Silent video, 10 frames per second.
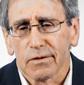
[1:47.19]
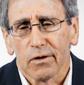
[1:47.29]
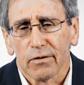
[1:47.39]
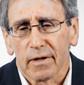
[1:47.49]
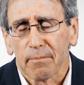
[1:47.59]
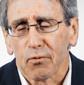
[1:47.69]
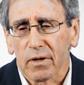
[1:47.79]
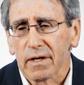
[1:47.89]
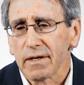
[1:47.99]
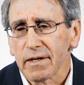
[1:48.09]
the
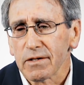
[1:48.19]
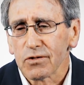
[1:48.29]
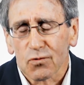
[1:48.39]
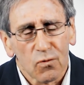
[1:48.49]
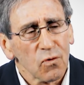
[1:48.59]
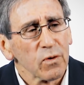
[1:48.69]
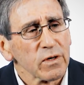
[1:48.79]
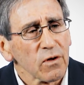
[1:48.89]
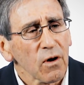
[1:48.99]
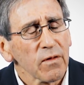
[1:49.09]
upbringing and school
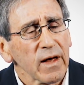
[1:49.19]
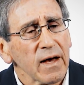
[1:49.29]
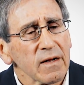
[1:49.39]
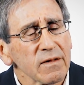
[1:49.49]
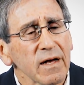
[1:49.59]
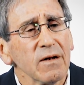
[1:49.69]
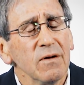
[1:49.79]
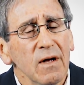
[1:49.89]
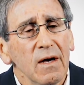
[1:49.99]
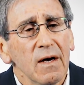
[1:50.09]
and all that. And then